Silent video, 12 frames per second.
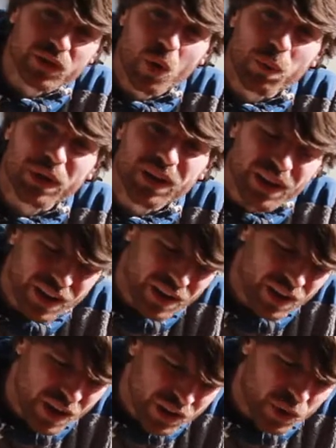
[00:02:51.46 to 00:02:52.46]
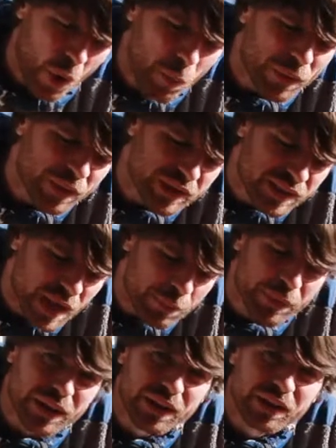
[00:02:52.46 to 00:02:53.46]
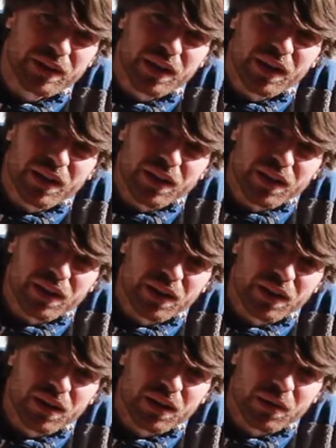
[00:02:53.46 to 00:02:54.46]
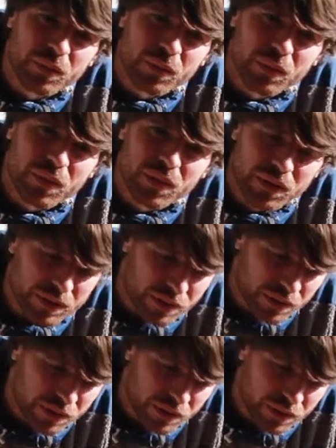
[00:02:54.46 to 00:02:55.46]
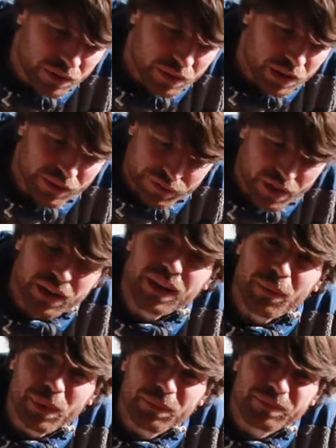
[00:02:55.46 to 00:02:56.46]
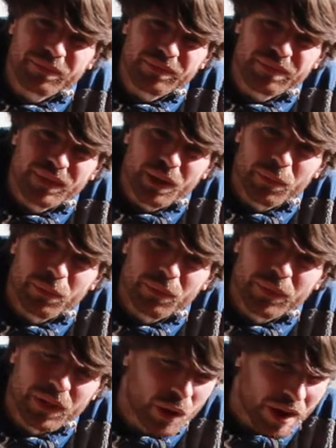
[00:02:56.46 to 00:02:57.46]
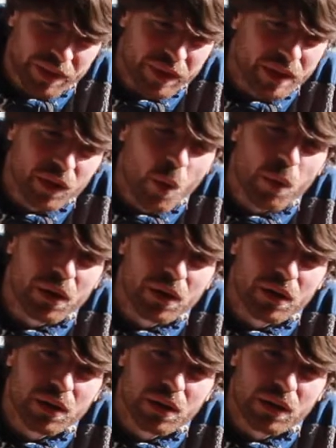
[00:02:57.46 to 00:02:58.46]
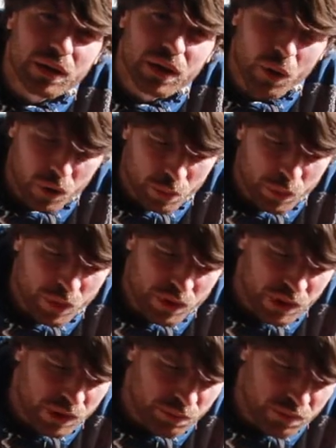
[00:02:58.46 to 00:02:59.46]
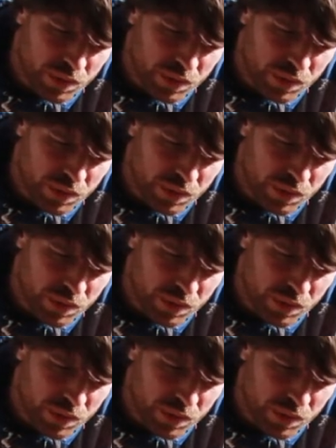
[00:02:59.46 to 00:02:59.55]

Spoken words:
open, to open this up and fuck it up. I think no one in our community